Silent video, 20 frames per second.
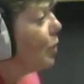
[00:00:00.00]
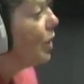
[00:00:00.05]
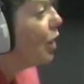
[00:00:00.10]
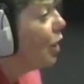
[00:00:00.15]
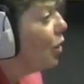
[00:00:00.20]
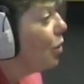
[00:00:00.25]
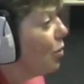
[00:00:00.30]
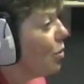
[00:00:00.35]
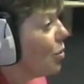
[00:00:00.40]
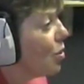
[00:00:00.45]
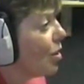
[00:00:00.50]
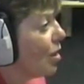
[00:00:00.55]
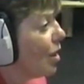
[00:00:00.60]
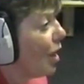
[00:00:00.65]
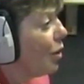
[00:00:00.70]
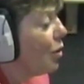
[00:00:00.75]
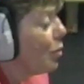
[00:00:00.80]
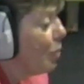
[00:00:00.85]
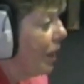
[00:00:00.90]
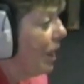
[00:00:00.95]
use
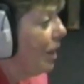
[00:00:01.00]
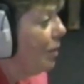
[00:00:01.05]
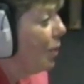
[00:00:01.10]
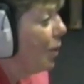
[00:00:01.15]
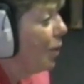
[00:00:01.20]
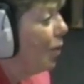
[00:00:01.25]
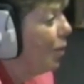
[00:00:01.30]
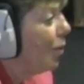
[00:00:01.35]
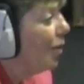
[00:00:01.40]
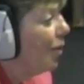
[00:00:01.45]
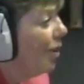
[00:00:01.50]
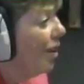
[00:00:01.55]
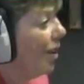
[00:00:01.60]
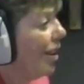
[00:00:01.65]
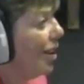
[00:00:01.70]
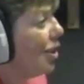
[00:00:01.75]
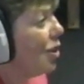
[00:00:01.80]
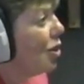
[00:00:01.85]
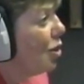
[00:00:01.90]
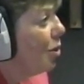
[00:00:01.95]
those people
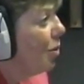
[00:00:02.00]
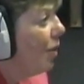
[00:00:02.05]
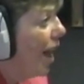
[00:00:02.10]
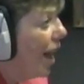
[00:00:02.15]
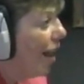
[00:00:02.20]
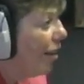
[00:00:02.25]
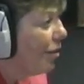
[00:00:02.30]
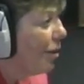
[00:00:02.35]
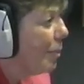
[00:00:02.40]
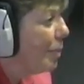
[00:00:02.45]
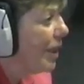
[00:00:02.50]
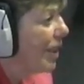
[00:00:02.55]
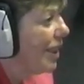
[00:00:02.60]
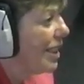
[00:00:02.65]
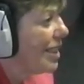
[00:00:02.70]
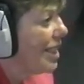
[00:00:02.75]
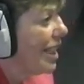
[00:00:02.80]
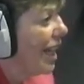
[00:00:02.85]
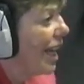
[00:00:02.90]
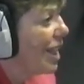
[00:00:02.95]
to our
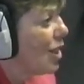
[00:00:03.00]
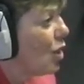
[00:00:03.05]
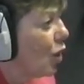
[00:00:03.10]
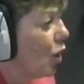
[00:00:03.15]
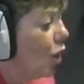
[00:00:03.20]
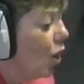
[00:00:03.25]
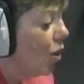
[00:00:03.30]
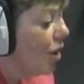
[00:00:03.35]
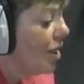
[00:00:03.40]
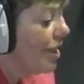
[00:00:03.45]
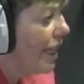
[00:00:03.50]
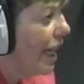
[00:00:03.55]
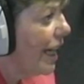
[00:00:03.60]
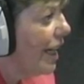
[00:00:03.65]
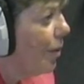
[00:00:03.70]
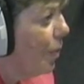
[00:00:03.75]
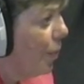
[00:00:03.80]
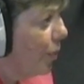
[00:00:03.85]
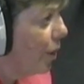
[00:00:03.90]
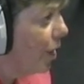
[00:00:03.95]
ability, and so long as they
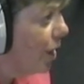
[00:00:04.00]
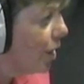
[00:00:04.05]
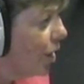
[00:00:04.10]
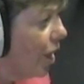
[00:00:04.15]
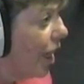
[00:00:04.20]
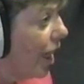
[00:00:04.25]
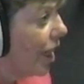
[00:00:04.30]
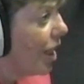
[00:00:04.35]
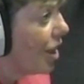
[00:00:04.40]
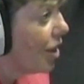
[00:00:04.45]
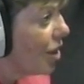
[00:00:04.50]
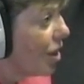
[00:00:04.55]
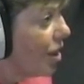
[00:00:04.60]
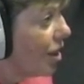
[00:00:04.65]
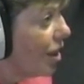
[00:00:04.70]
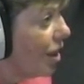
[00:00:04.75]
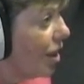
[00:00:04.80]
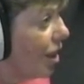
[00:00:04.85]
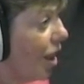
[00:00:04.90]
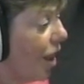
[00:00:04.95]
appreciate
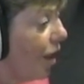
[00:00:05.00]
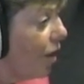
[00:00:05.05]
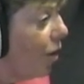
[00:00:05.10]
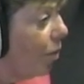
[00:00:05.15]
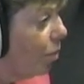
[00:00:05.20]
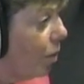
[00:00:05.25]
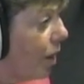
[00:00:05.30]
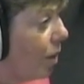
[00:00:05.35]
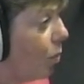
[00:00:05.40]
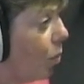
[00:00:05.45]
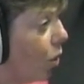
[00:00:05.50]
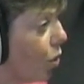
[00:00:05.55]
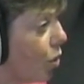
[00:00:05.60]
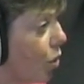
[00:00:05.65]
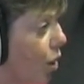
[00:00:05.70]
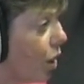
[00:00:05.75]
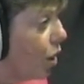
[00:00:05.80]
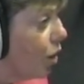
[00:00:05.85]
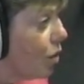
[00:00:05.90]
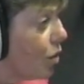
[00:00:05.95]
that we want
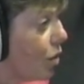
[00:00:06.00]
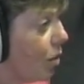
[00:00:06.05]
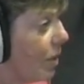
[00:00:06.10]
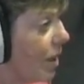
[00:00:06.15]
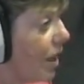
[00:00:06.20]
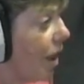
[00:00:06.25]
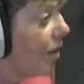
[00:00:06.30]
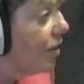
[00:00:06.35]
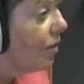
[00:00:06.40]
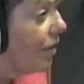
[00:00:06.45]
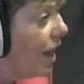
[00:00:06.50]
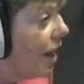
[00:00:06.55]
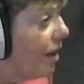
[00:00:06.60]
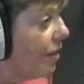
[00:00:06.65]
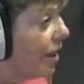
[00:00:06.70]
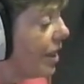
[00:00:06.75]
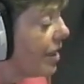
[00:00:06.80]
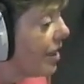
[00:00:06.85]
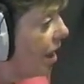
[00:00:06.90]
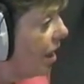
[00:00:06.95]
to use them in other
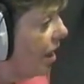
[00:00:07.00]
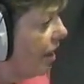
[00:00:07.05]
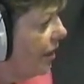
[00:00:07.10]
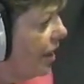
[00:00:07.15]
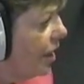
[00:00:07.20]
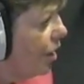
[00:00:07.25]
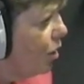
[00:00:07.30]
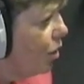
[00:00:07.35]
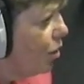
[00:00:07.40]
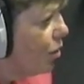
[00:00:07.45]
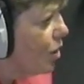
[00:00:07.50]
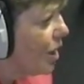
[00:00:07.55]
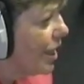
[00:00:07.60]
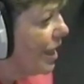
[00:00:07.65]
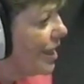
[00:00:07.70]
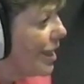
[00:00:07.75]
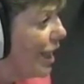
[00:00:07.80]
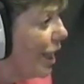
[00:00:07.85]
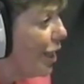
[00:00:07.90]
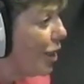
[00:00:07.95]
areas, they're usually
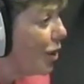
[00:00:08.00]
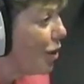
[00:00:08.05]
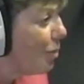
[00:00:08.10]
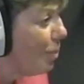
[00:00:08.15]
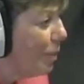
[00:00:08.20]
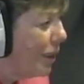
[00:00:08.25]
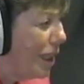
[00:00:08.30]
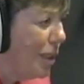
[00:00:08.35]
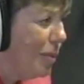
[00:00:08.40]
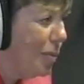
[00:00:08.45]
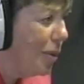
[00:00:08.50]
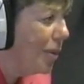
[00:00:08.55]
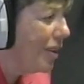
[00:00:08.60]
intelligent people,